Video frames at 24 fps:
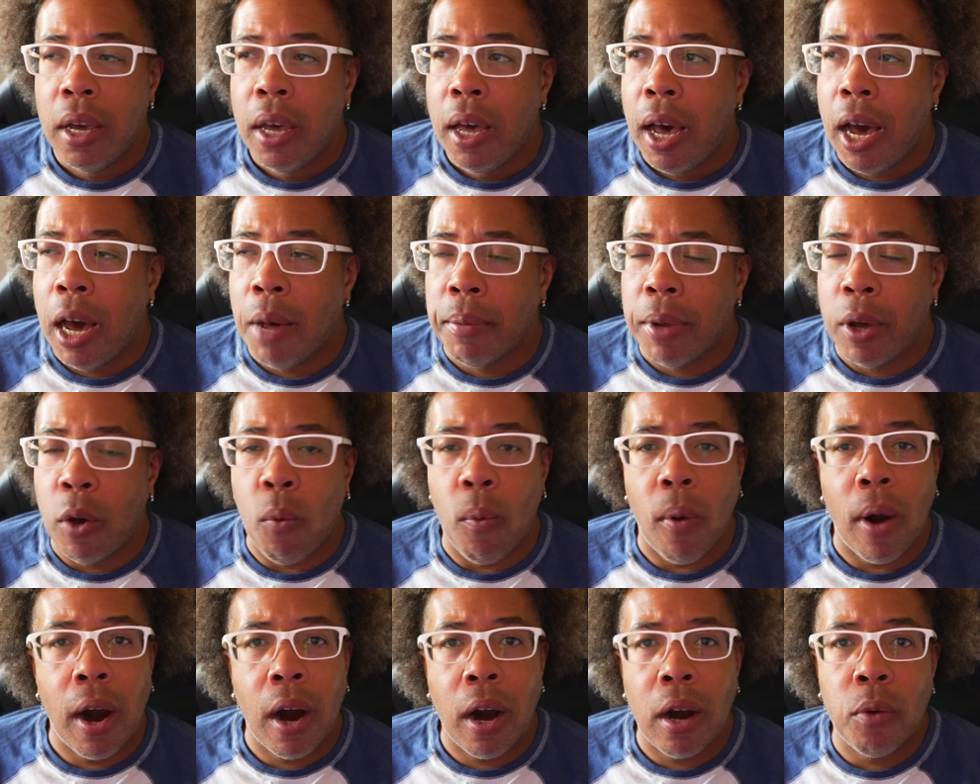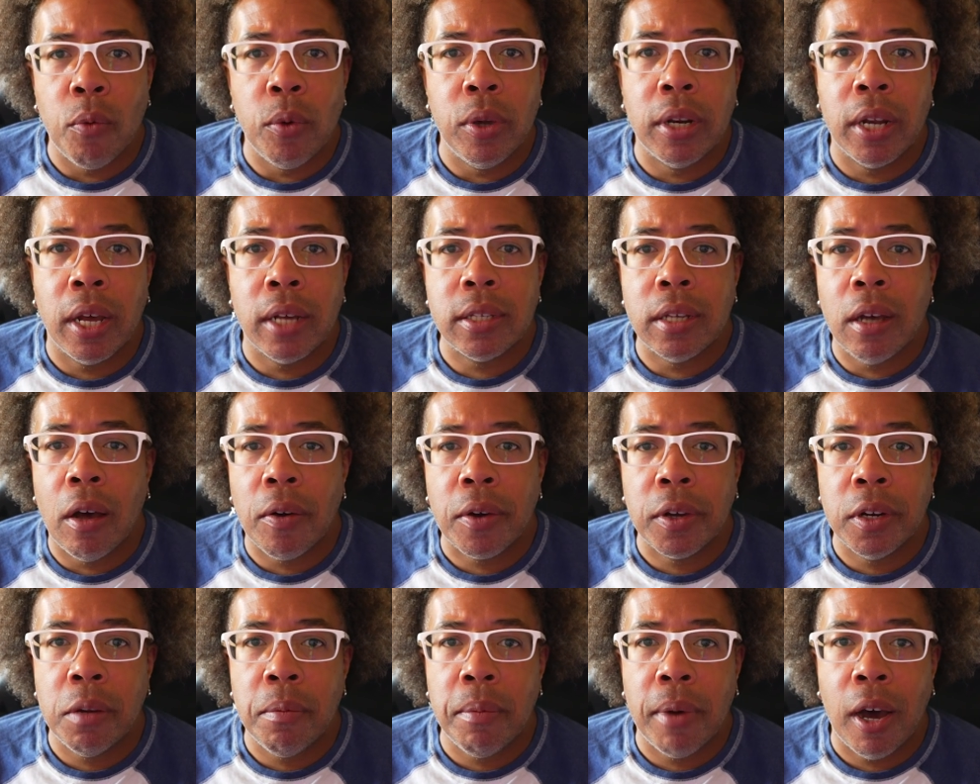I'm like, why are we not
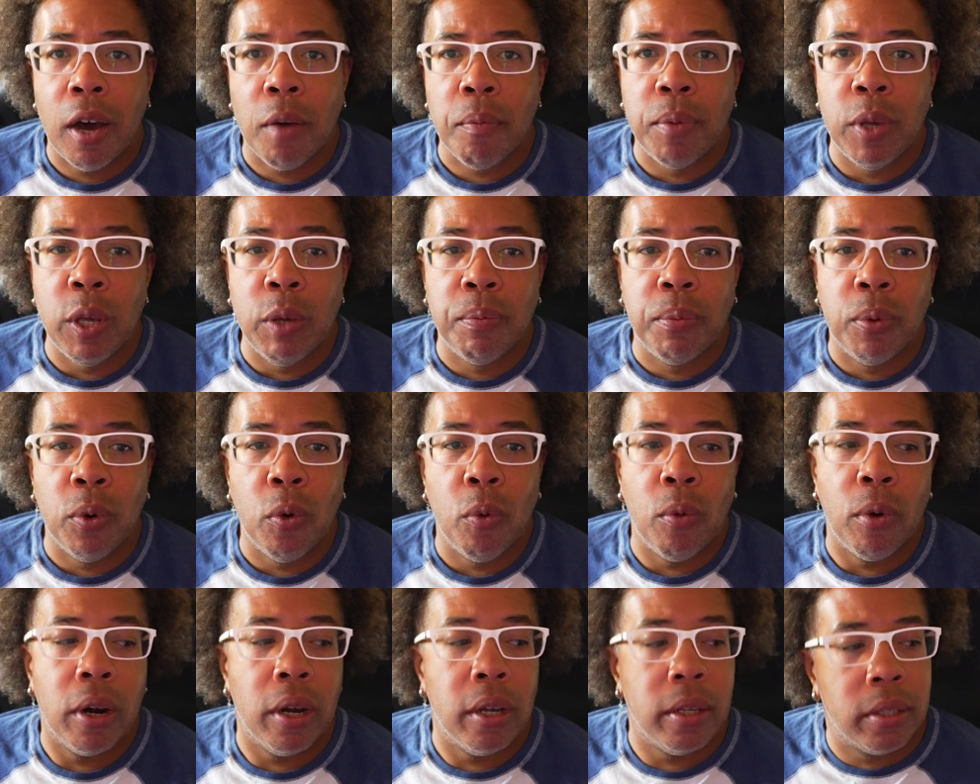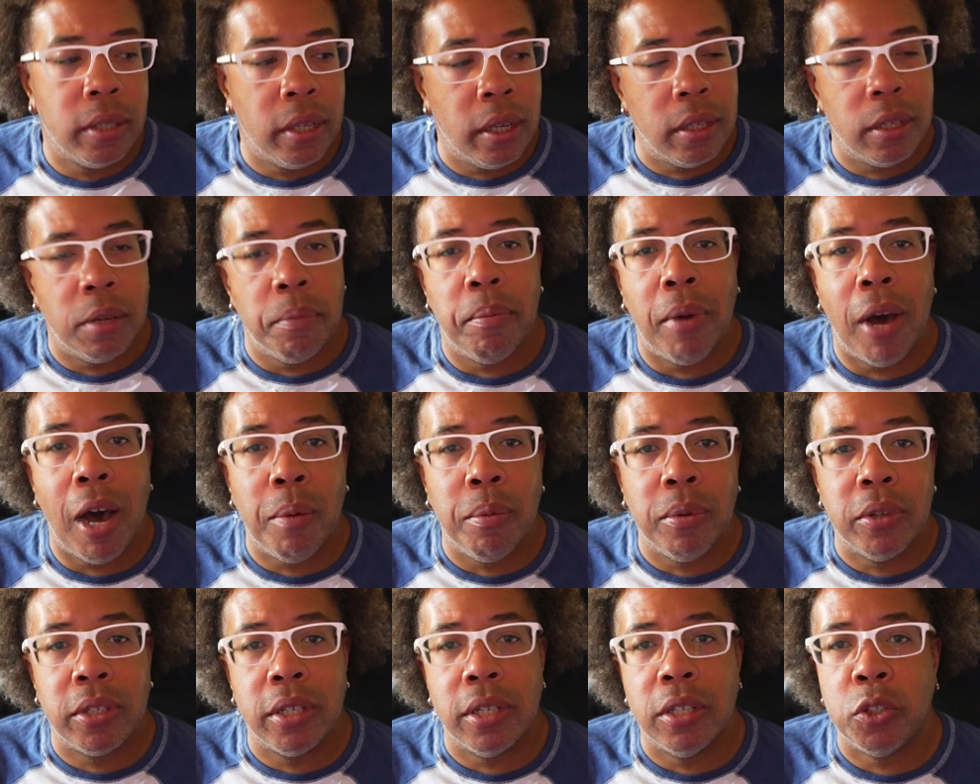talking about people where it says the
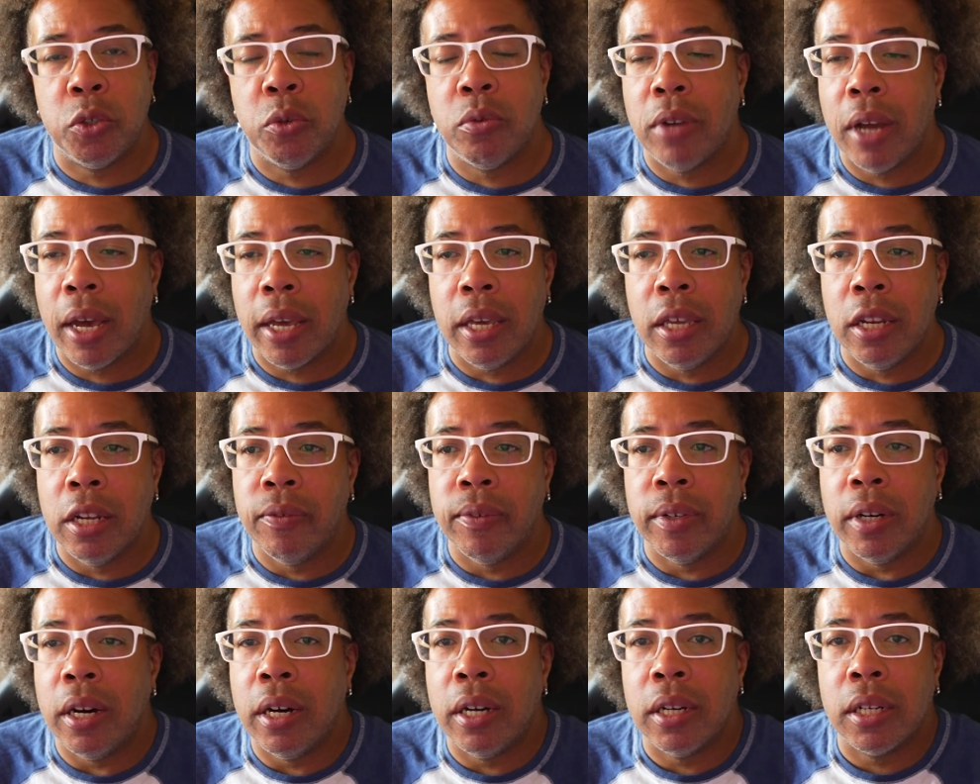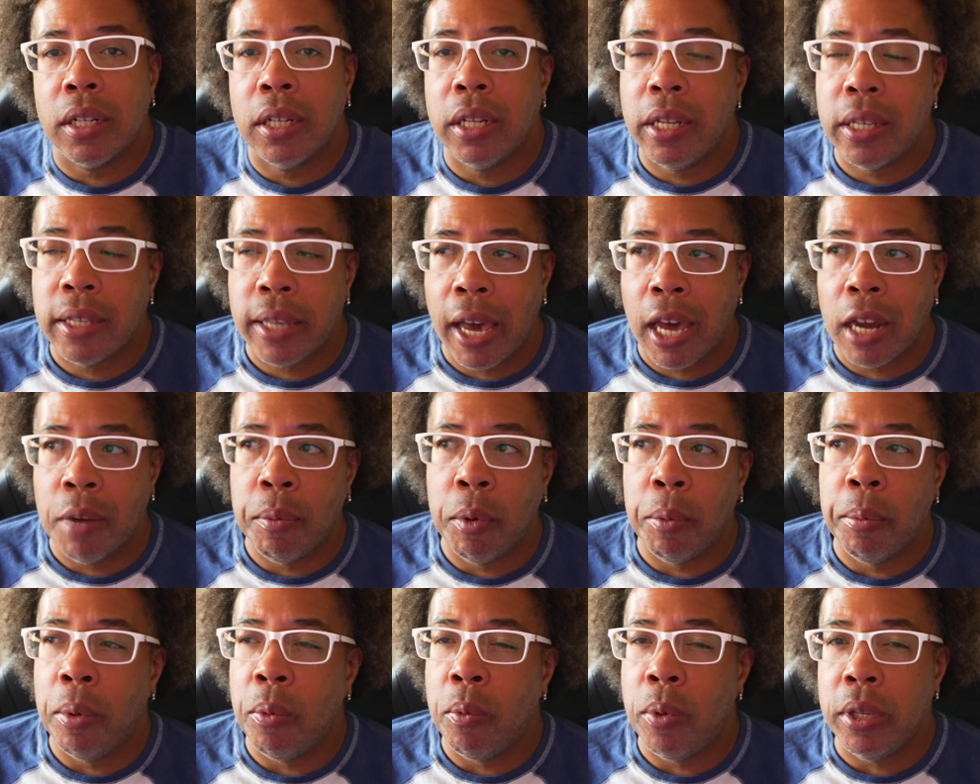Bible says do not eat of an unclean animal,
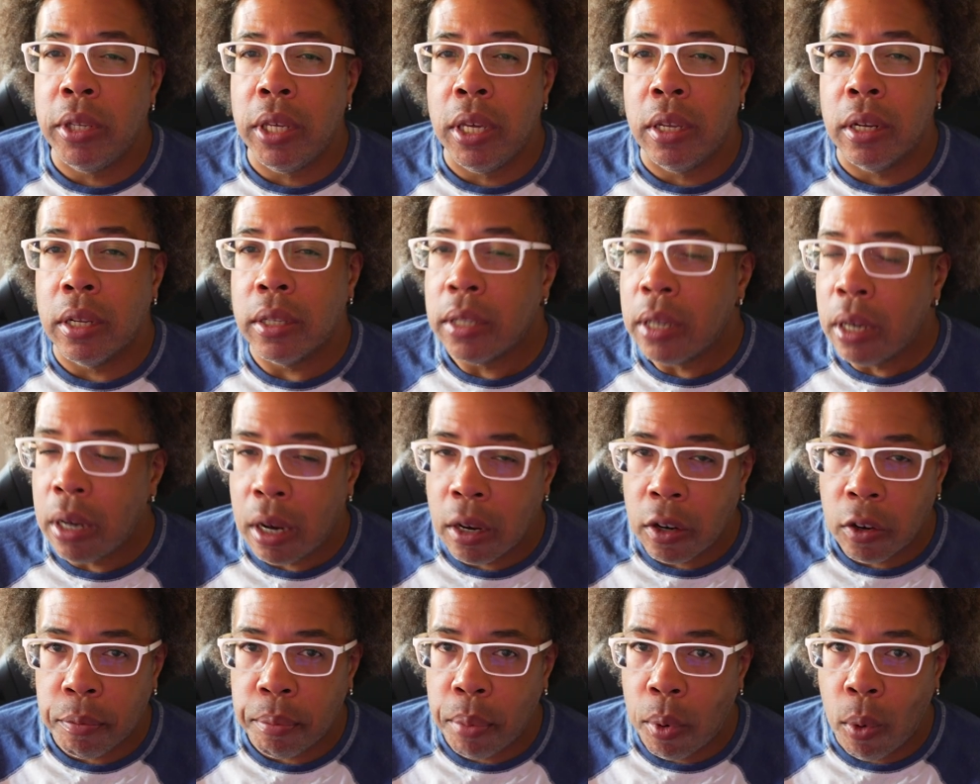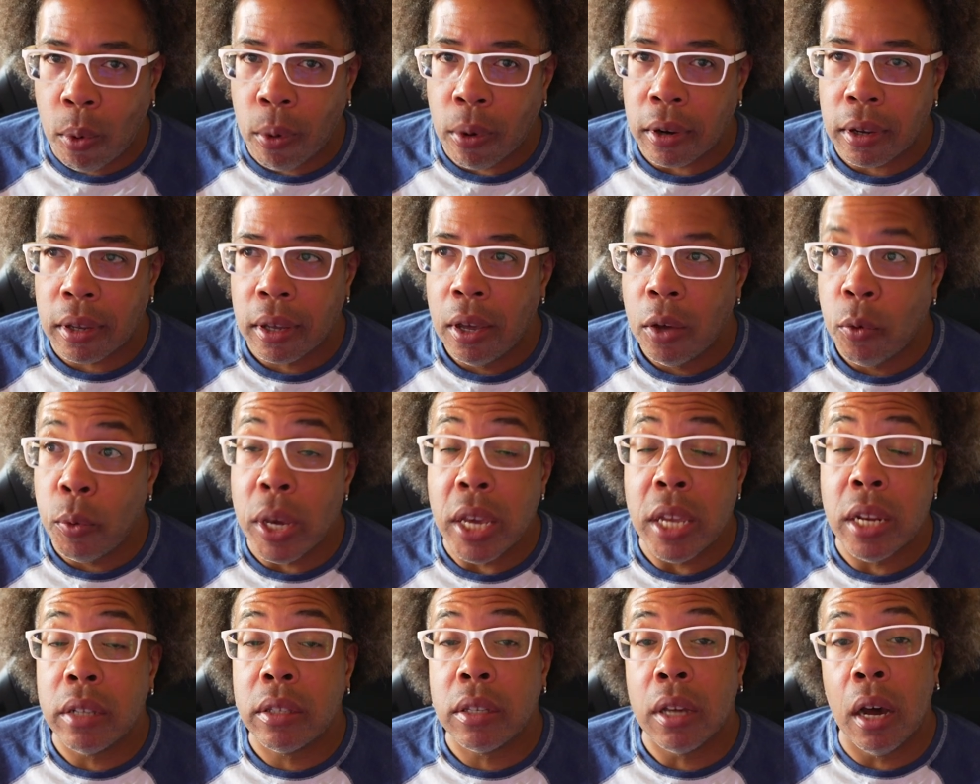but we eat a ton of pork. We
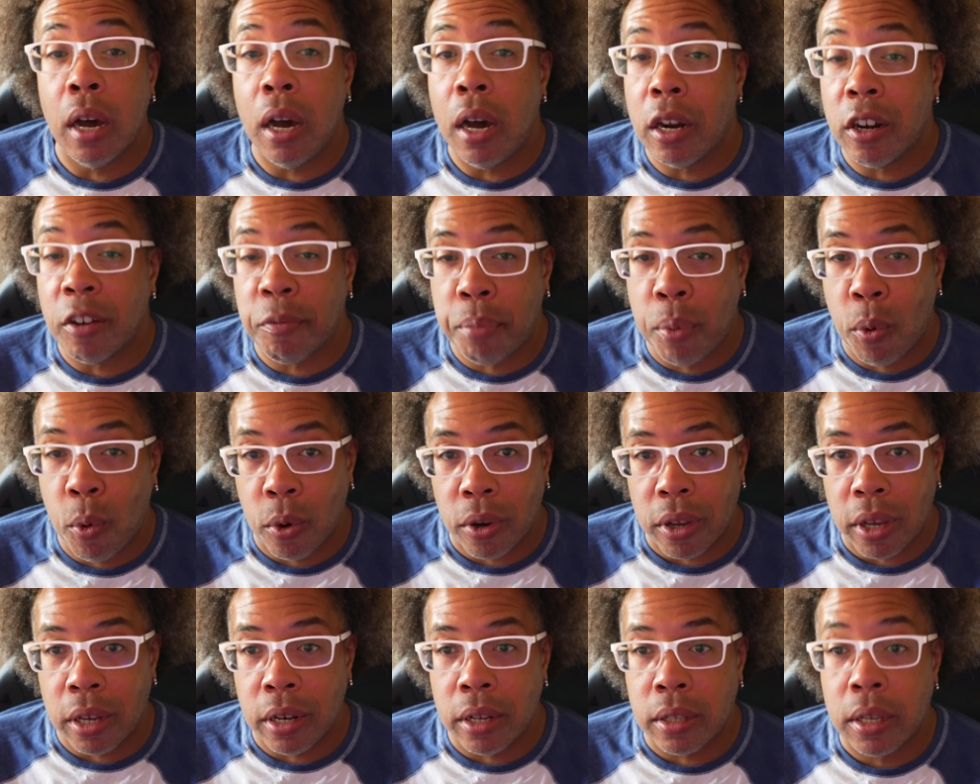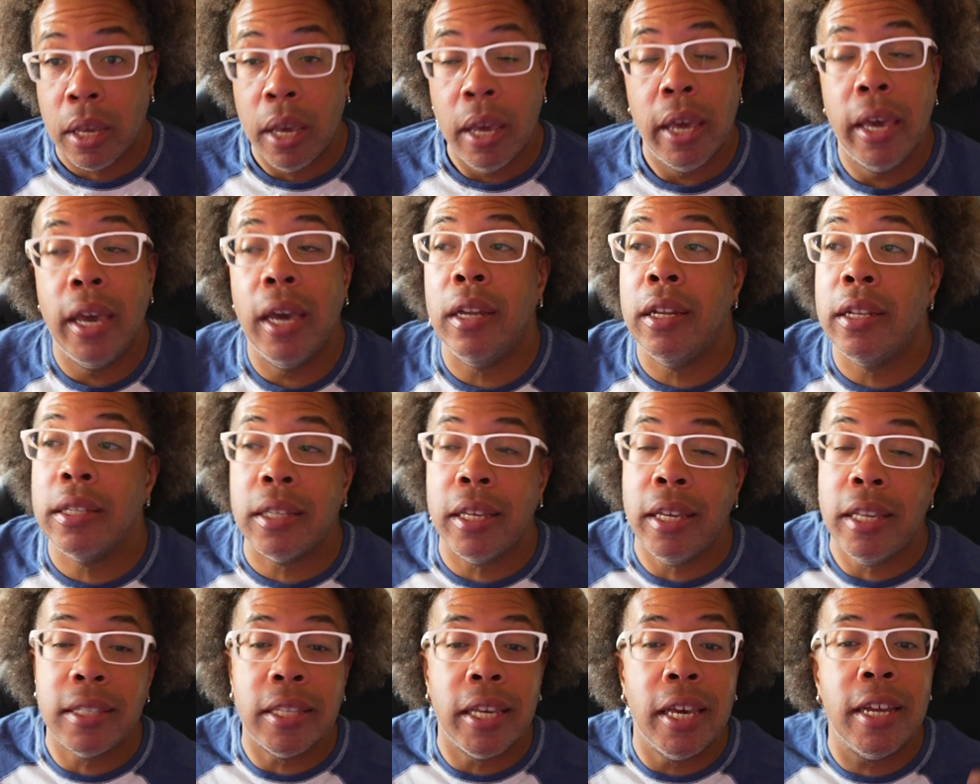eat a ton of pork. And hell,
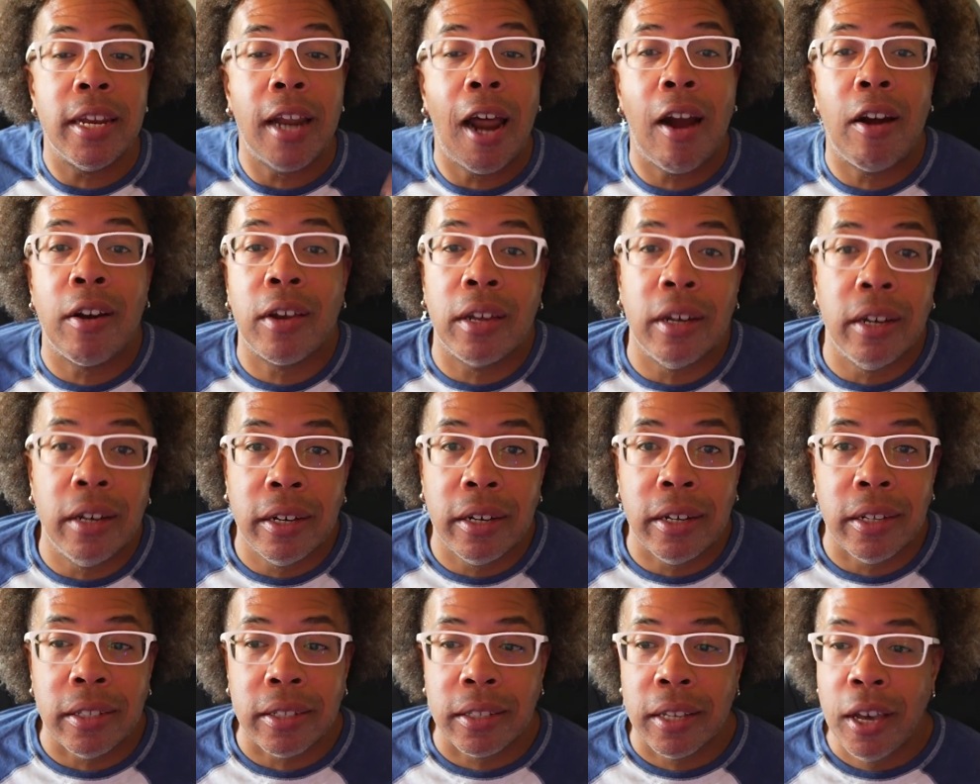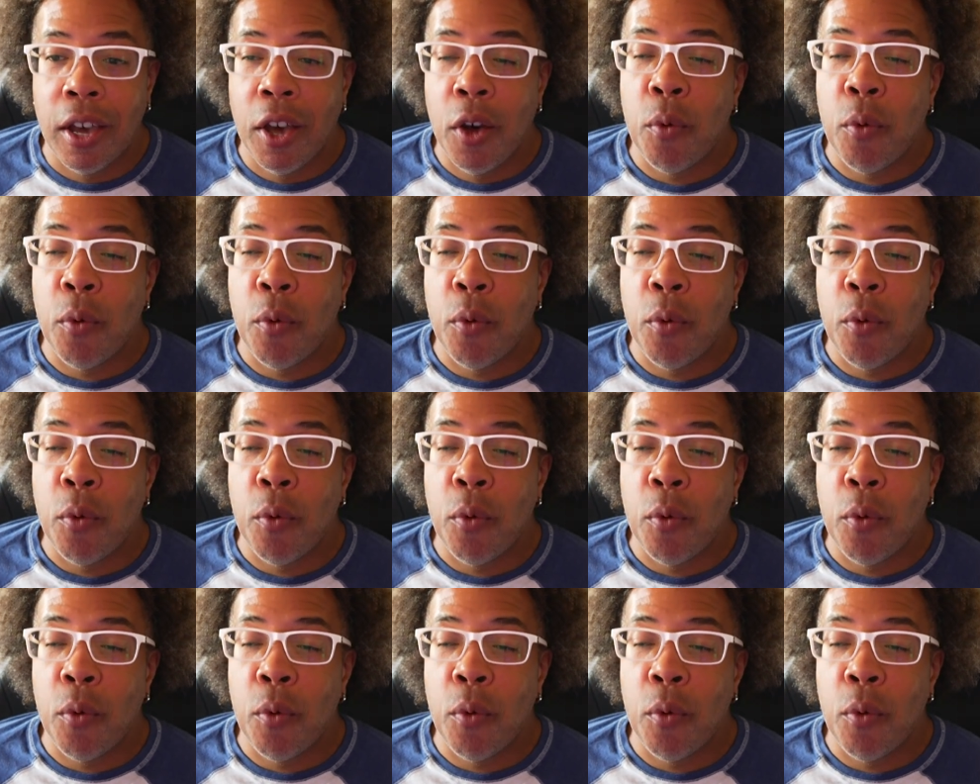it's in our guns.